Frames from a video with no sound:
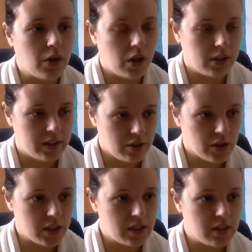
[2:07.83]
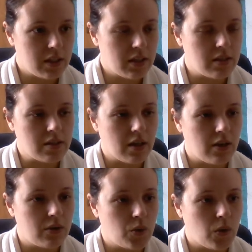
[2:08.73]
all eternity
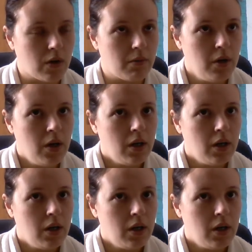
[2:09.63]
until you're